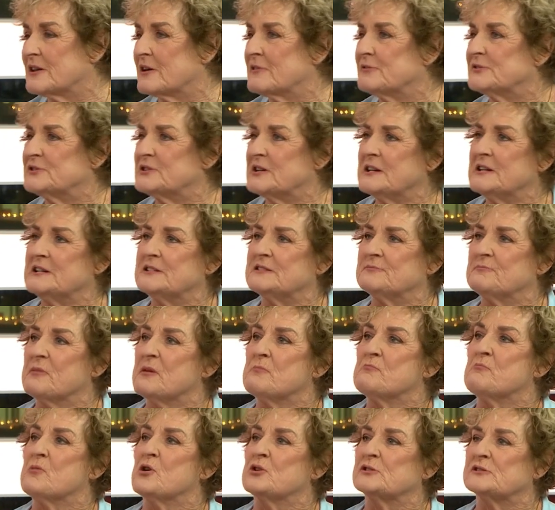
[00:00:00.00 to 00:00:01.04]
they've teased
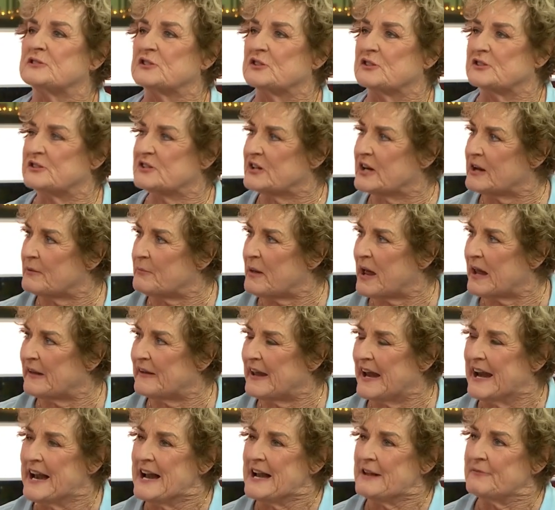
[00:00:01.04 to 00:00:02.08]
me mercilessly about
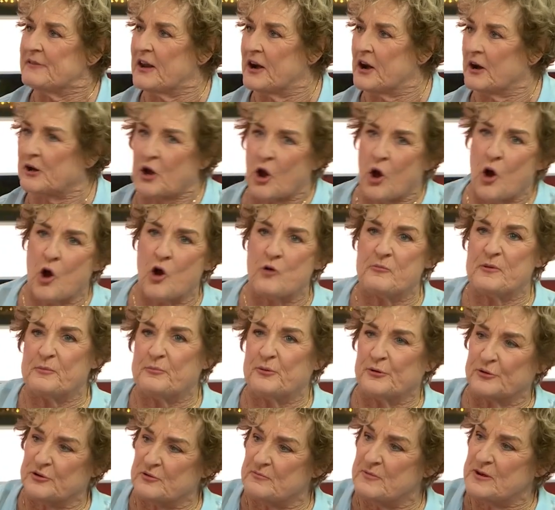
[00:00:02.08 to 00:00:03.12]
that. Then I'd go home and
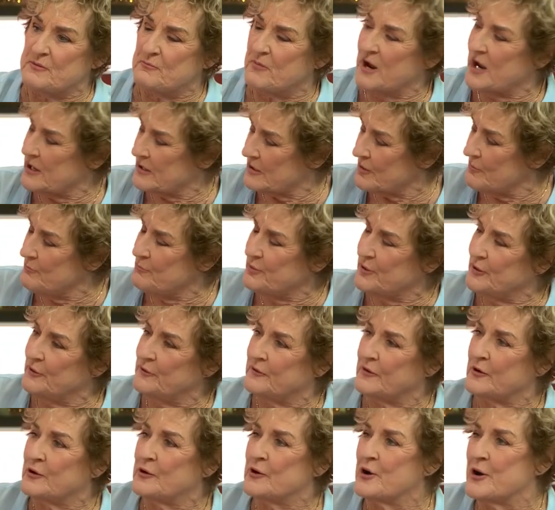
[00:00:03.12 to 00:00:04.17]
put them in my
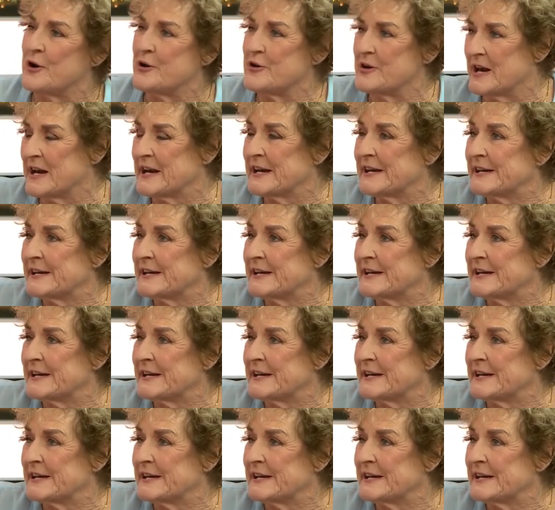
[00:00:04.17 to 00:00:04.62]
computer. You know. Yeah.